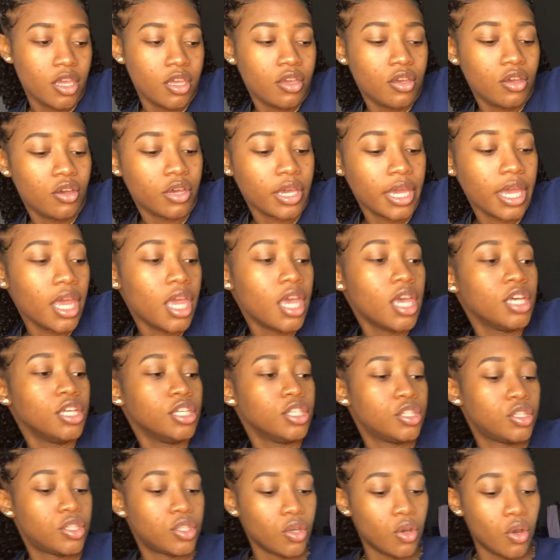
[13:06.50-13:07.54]
Okay,
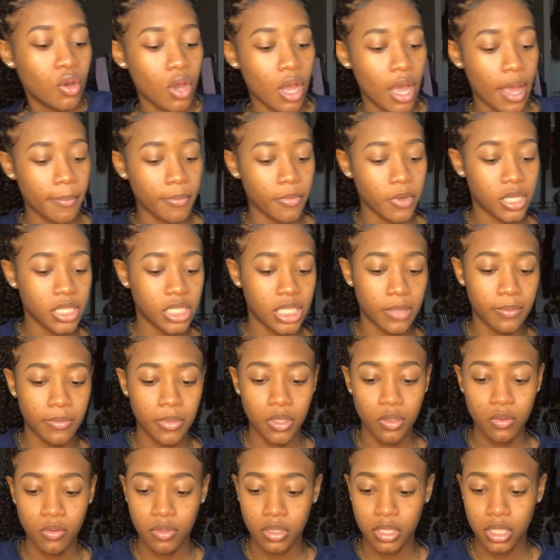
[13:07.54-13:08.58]
so I'm going to be
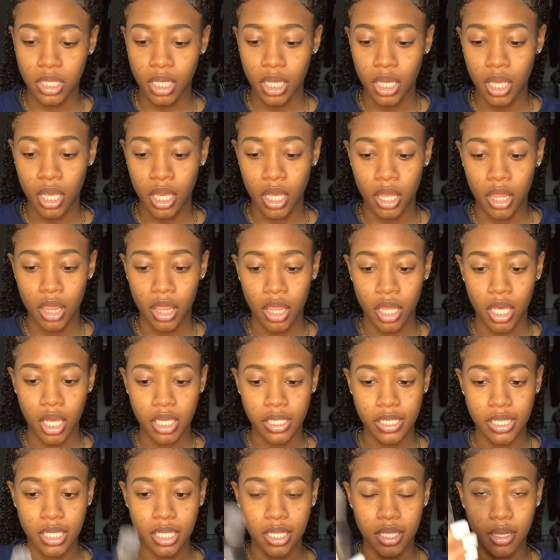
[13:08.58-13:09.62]
using
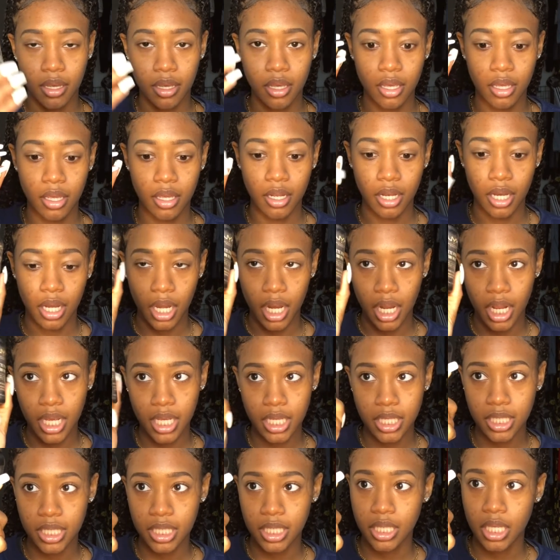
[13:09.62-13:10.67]
this
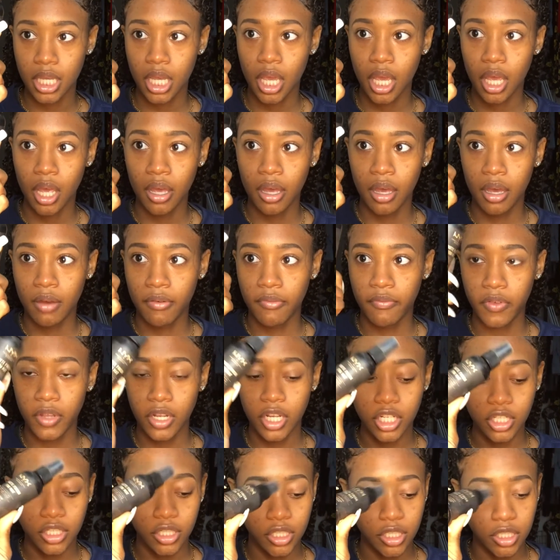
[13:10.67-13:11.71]
NYX
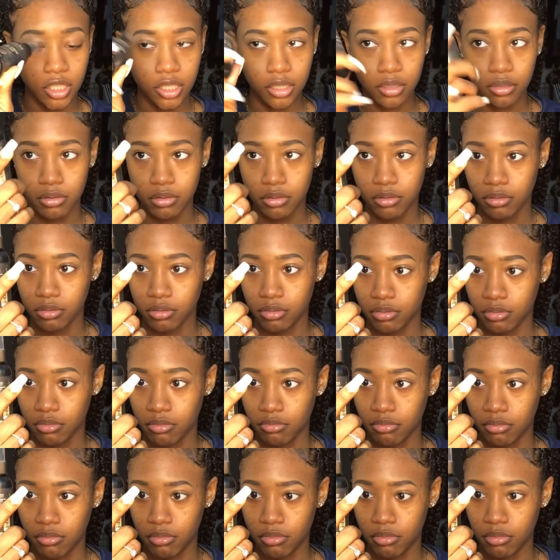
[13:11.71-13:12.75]
Finish
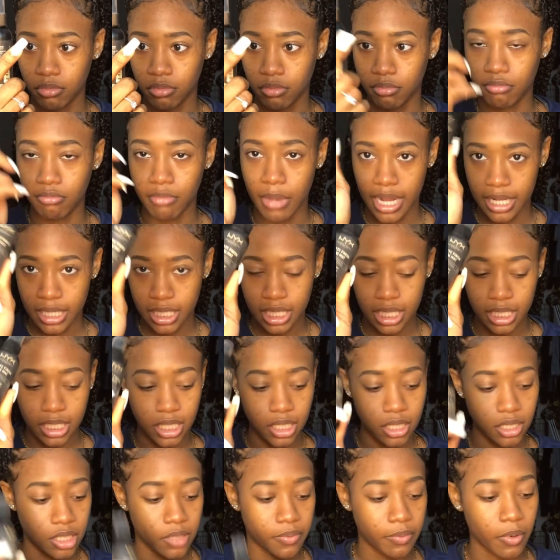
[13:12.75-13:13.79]
Matte
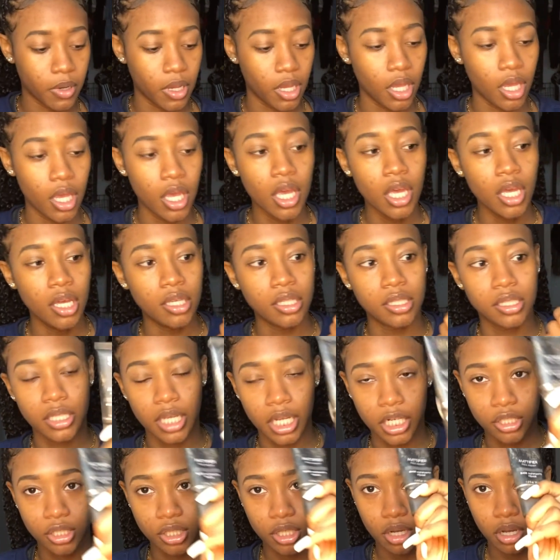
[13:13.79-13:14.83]
Setting Spray,
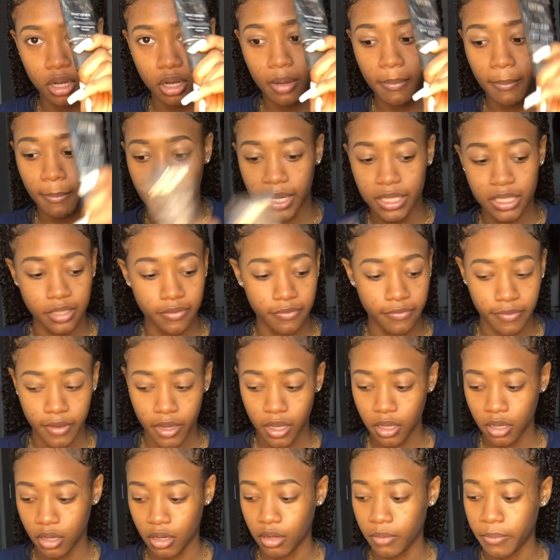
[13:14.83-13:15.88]
Sacha
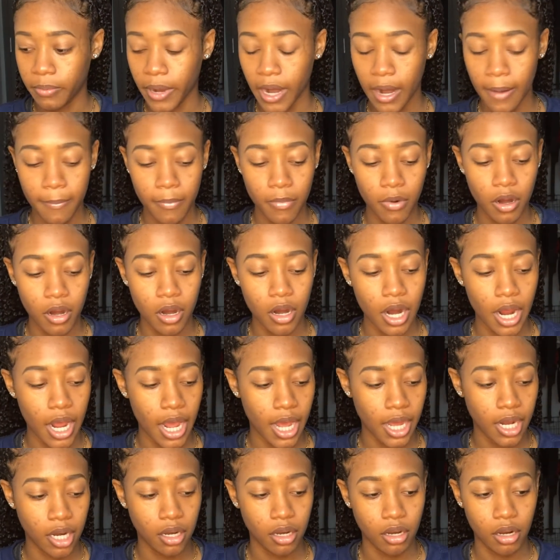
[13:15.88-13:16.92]
Mattifier Primer,
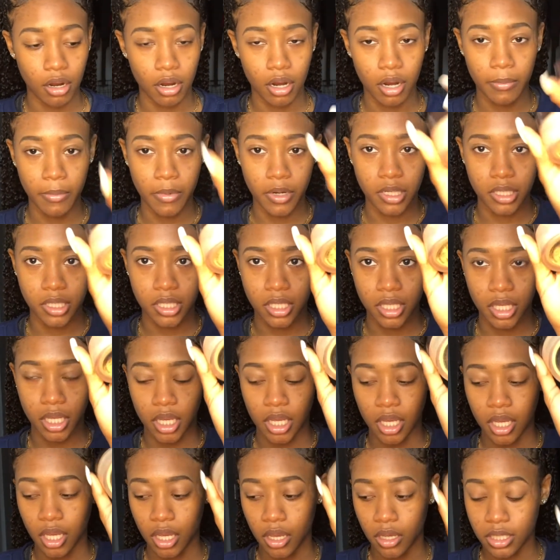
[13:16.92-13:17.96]
and Laura
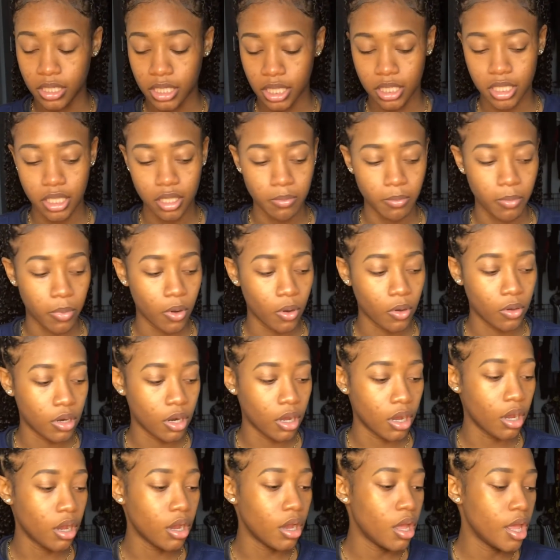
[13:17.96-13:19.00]
Mercier Setting
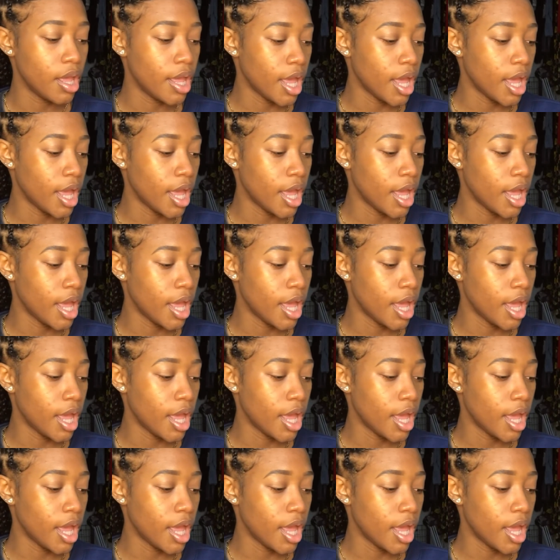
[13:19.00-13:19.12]
Powder.